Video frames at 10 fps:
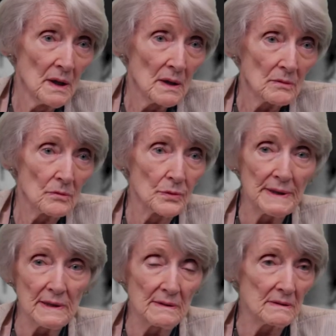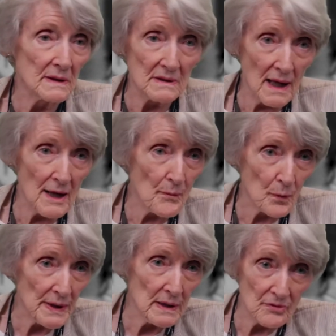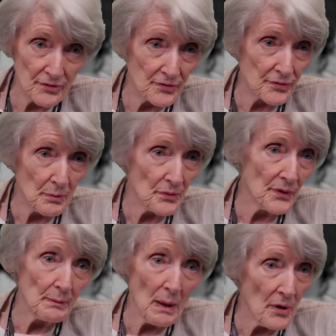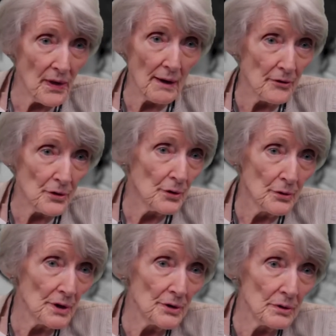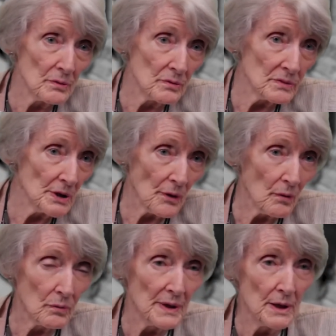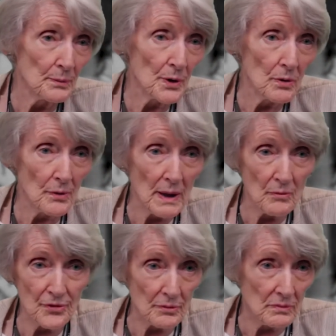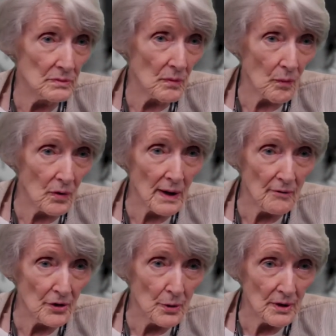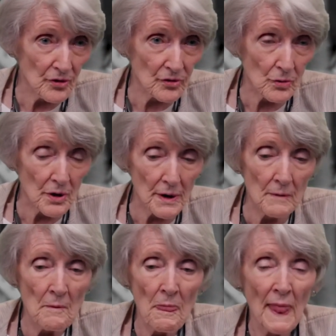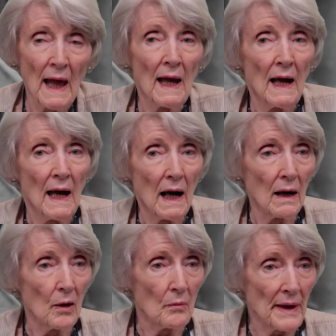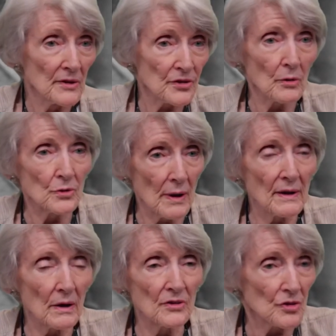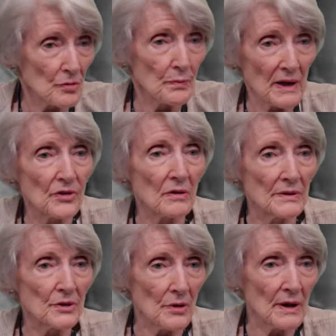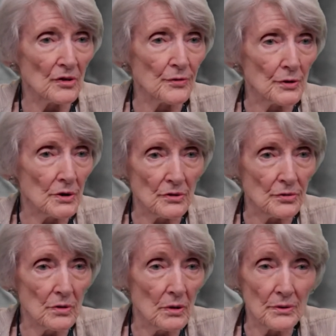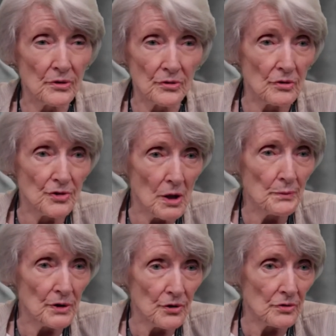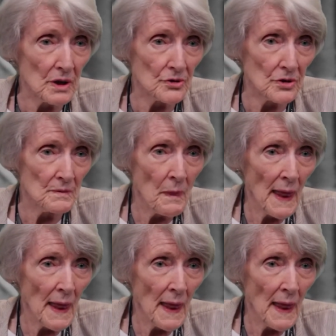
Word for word: mm. read the tape read from maybe the other unit or you know read a program from wherever you had stored it um, and so try it just basically transferred control it's just a jump instruction